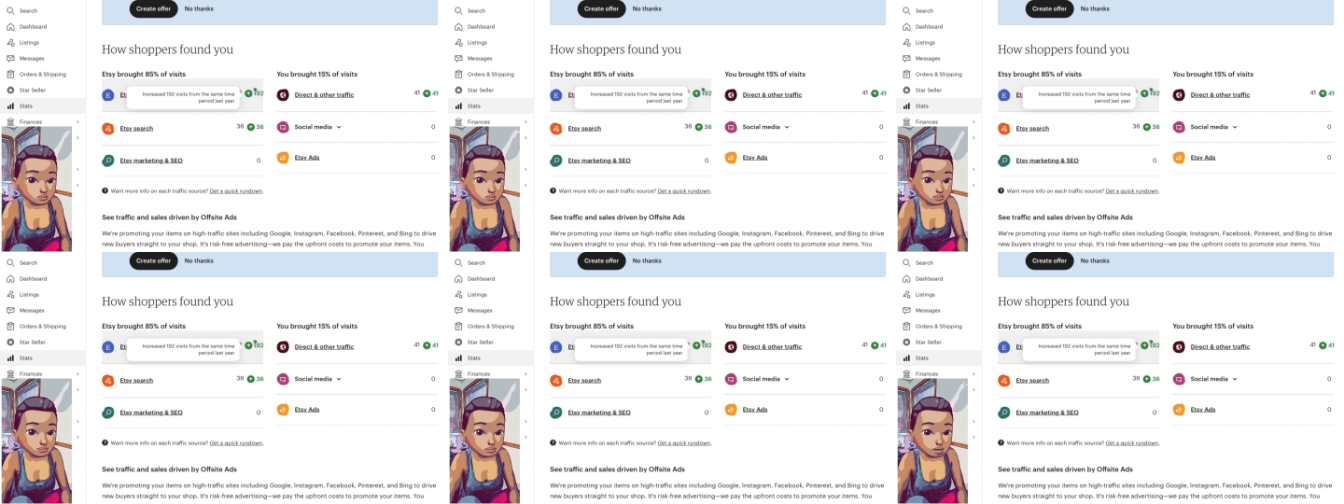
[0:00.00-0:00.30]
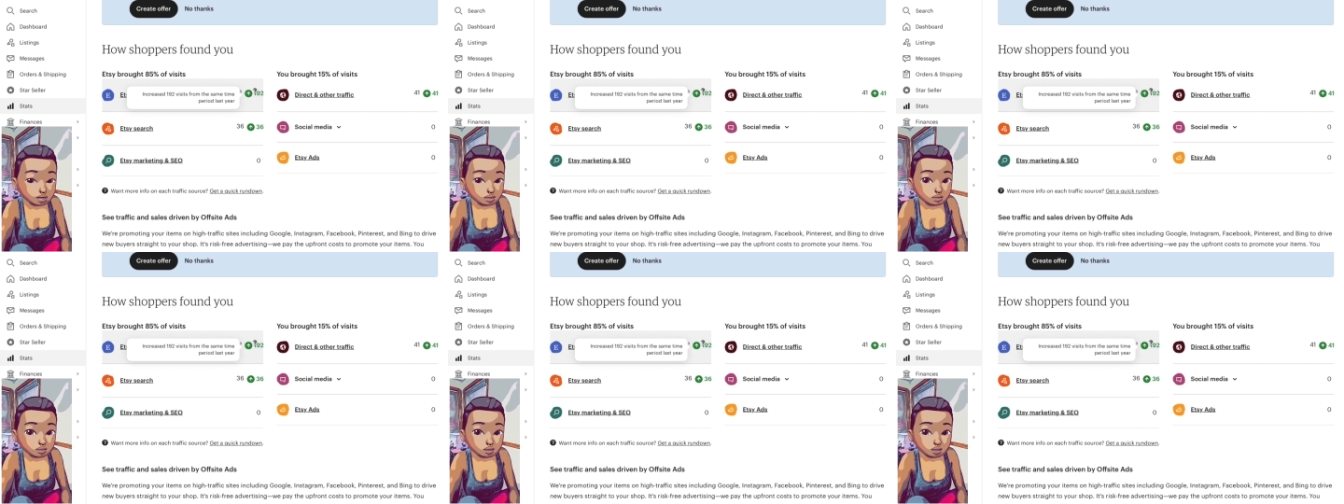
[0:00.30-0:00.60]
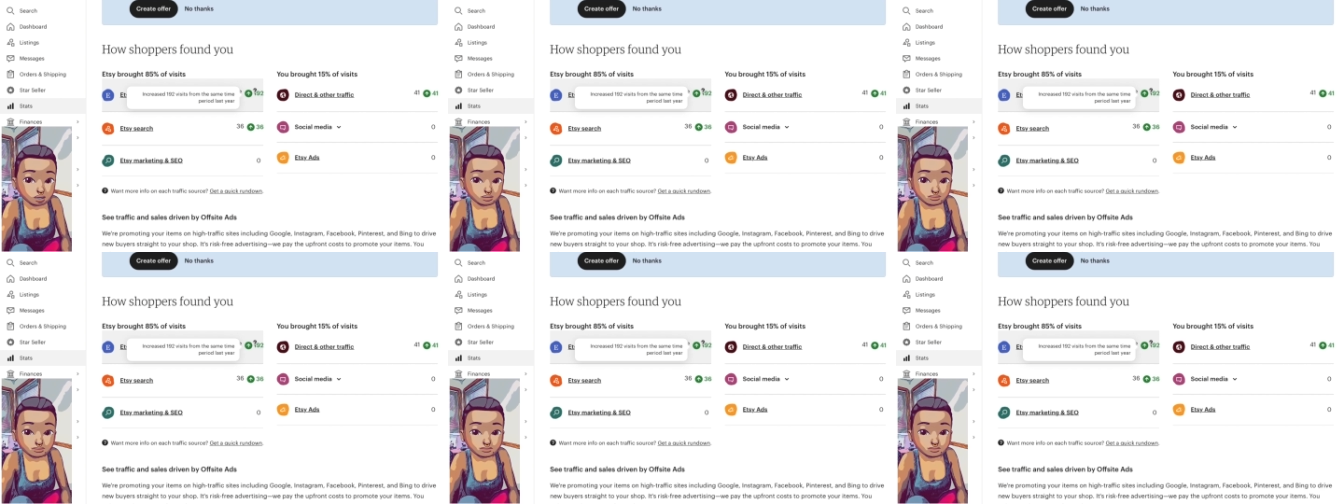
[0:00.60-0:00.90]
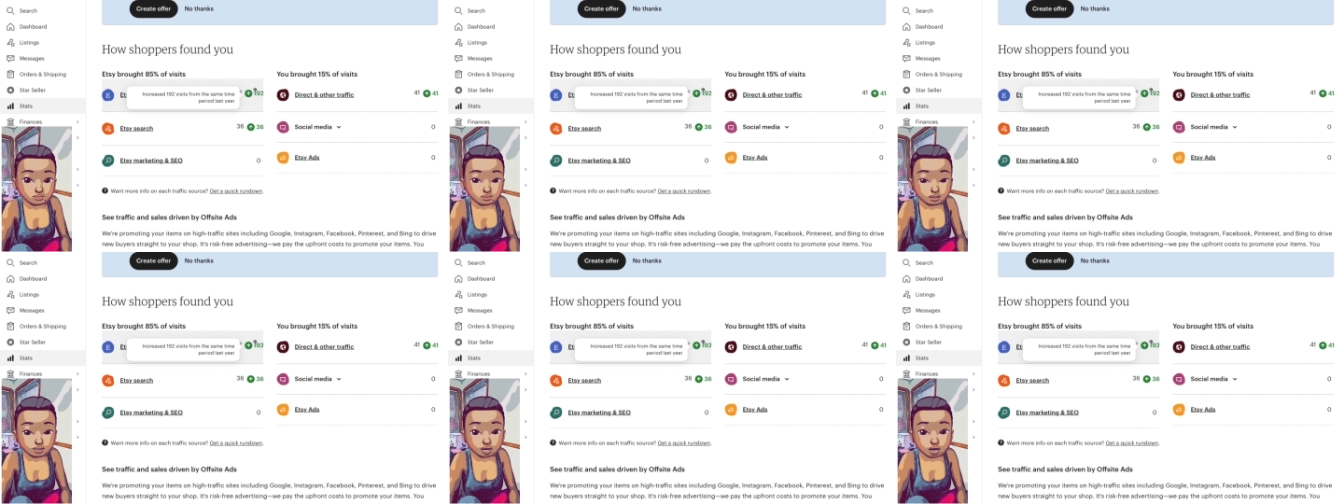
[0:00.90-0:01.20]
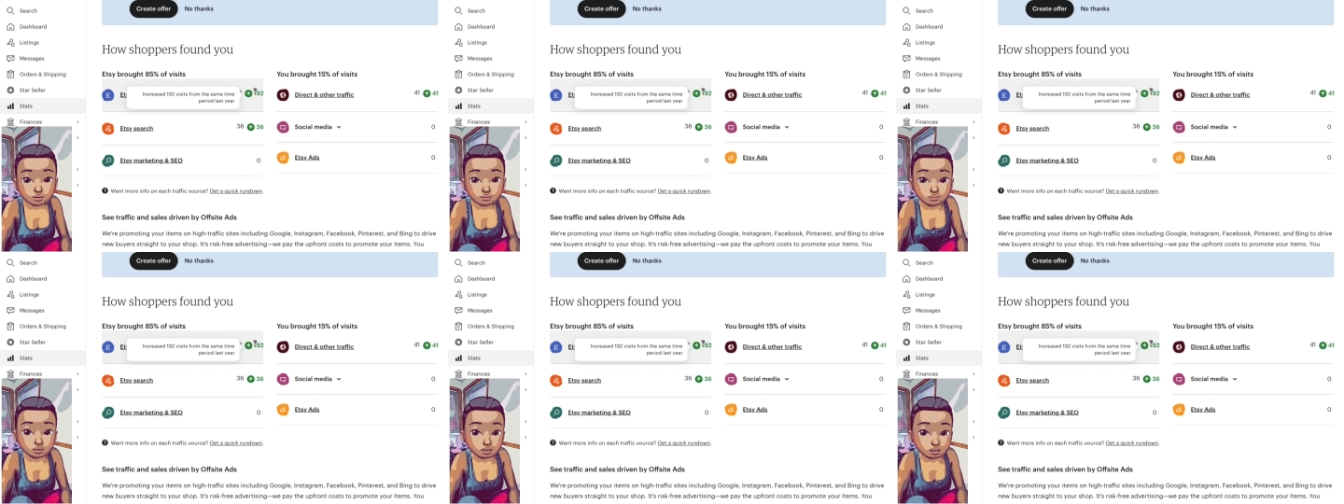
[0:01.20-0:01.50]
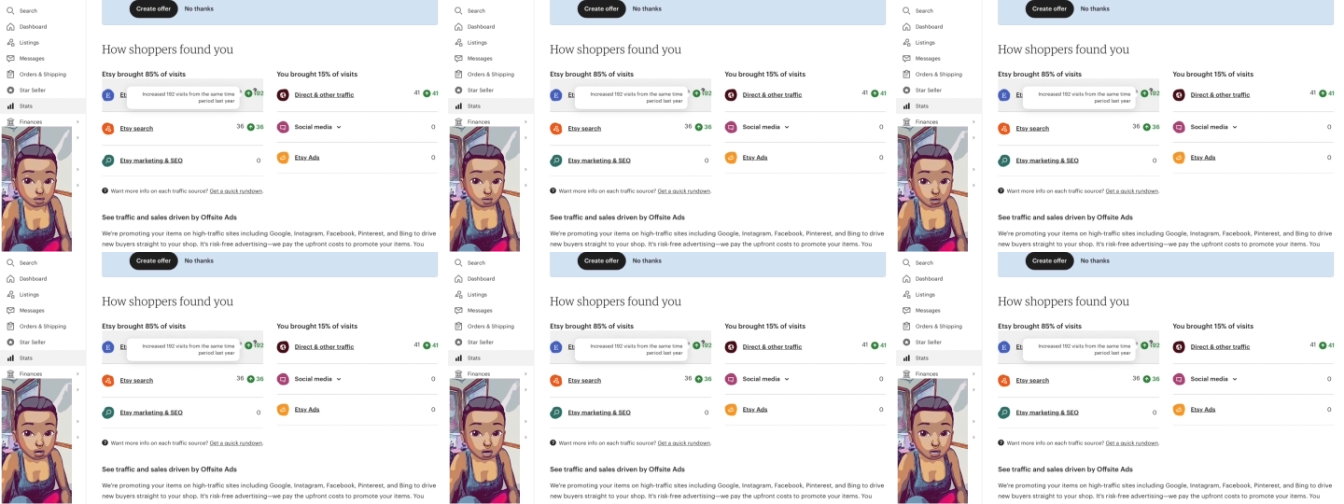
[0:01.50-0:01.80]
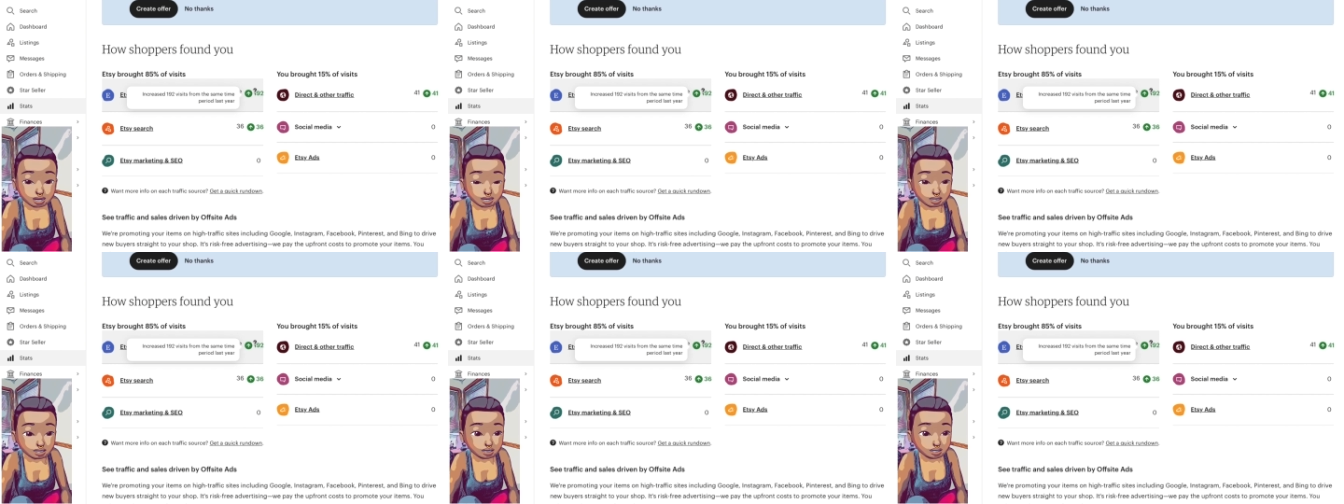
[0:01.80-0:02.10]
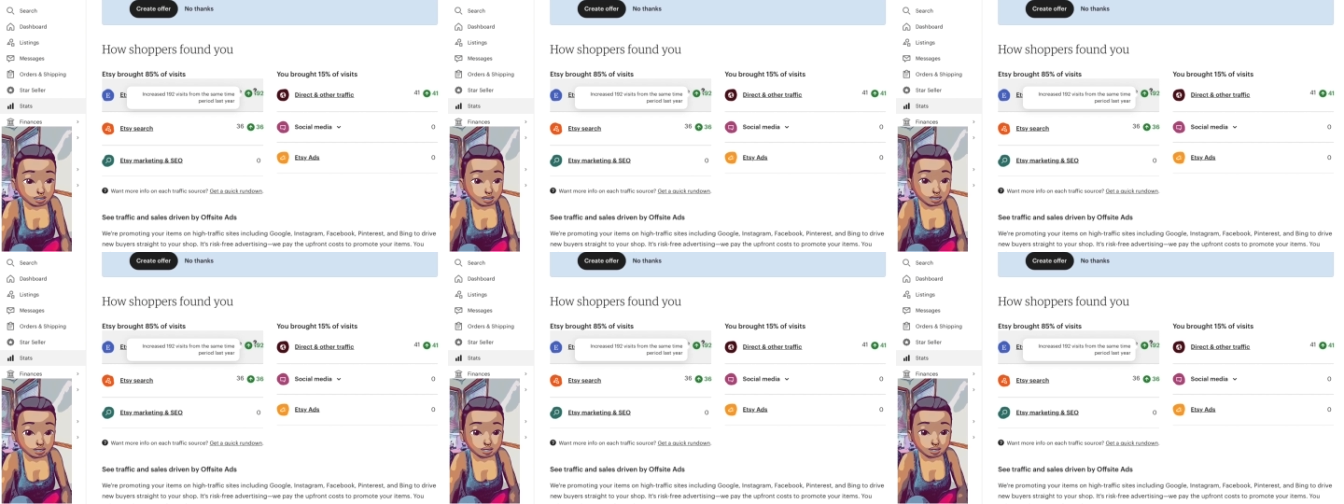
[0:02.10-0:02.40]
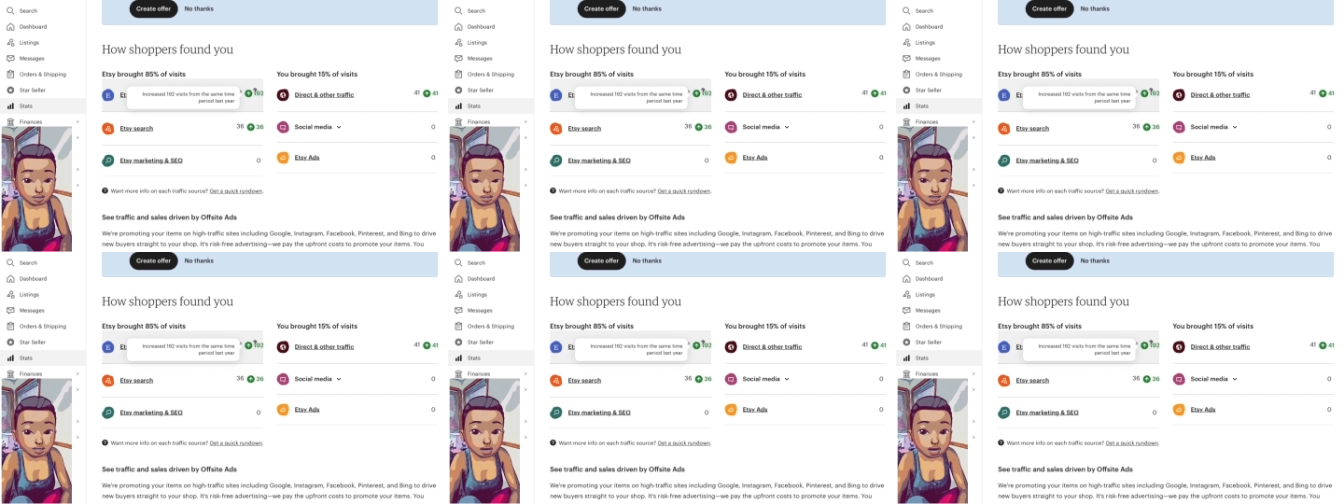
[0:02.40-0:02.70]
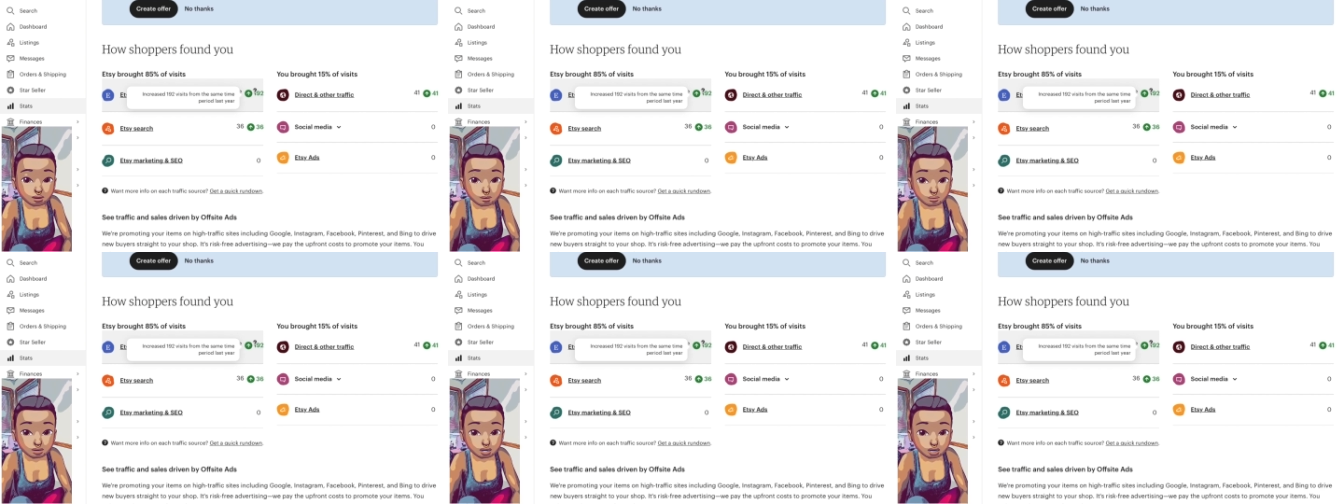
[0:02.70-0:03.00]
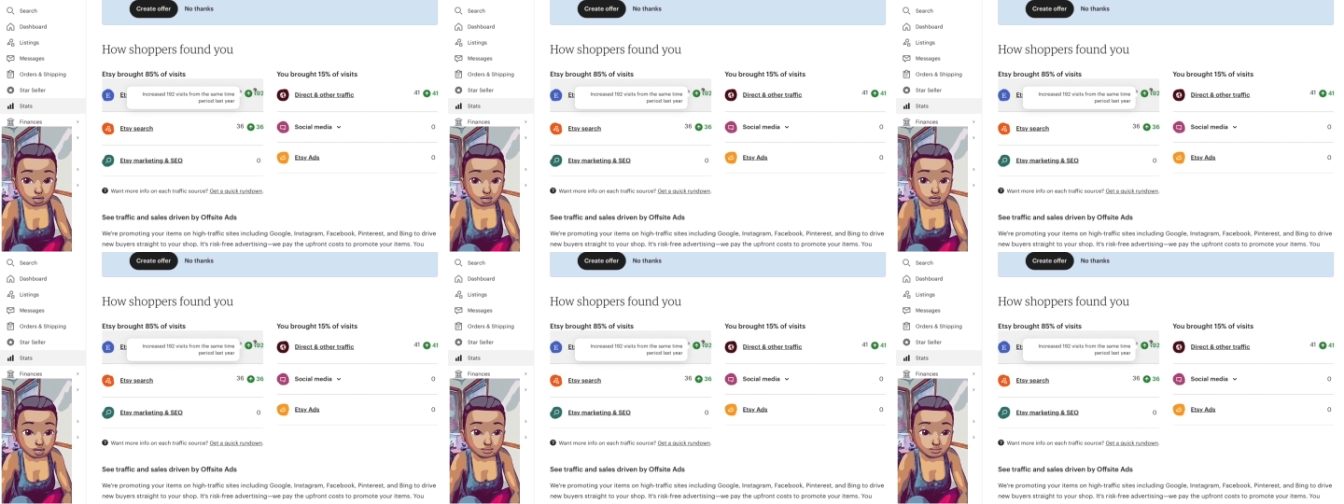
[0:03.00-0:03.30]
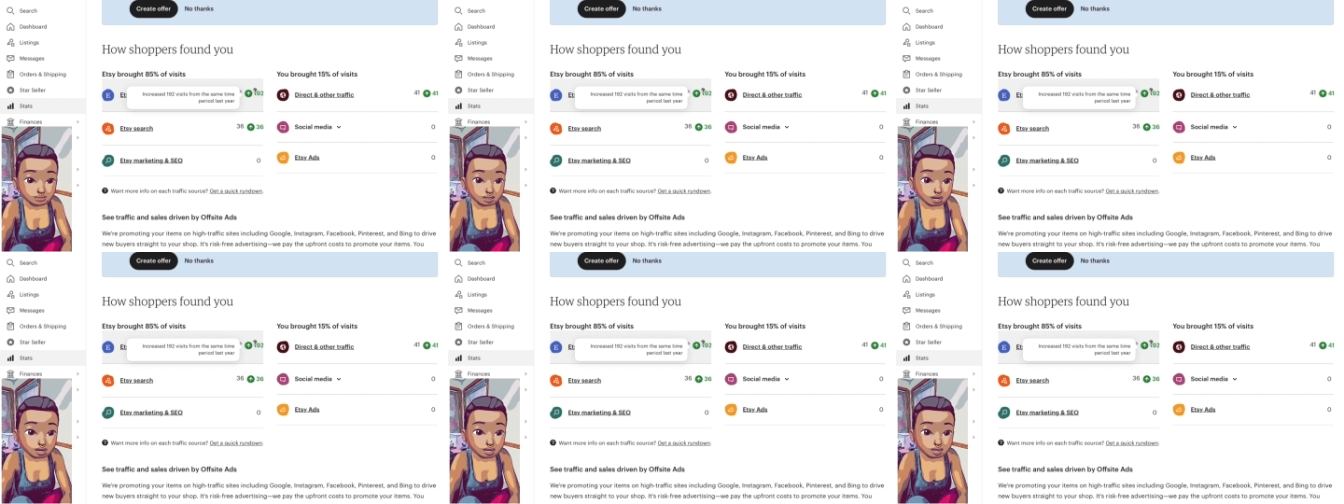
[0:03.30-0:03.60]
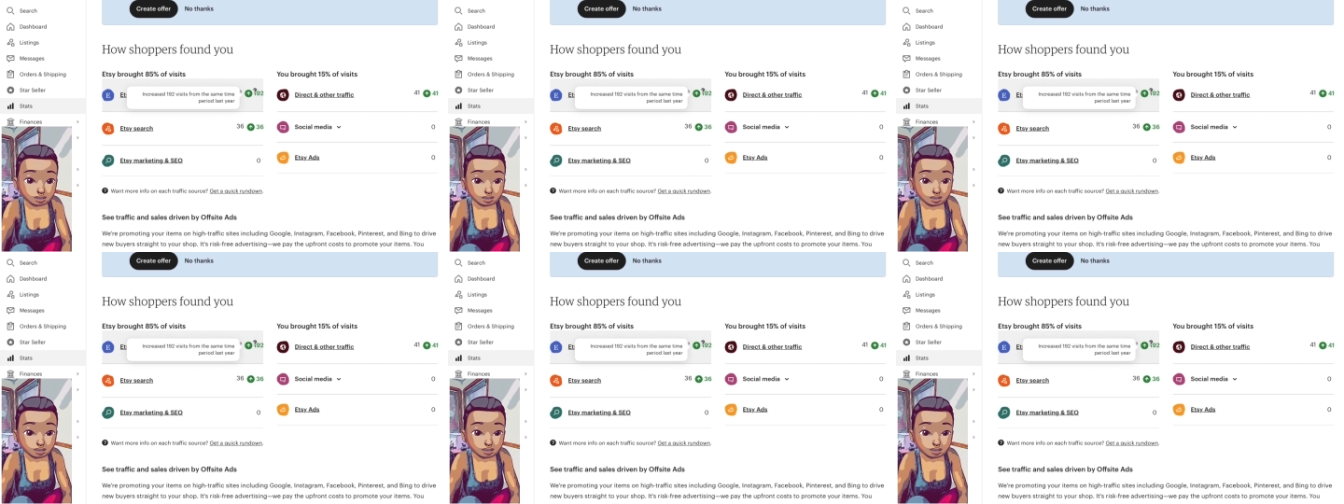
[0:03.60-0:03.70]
that just stumble across it, that didn't type it in, like